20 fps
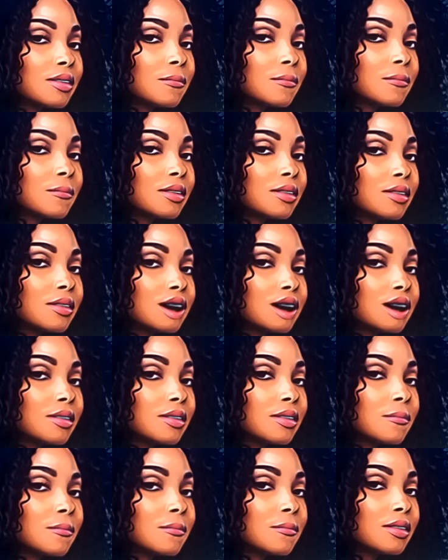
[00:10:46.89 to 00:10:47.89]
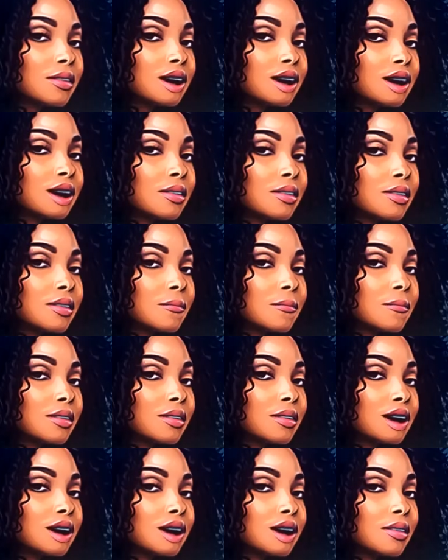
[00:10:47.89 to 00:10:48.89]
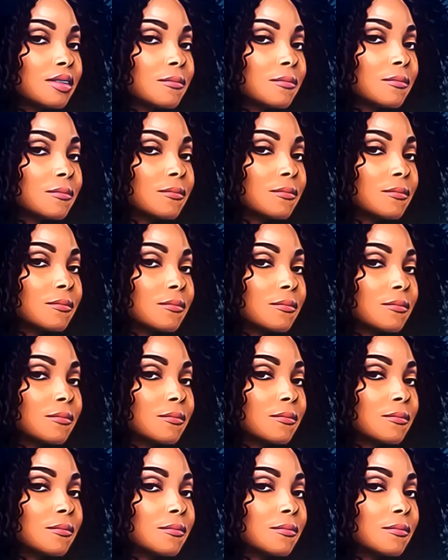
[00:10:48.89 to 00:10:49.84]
I went from having a great year to now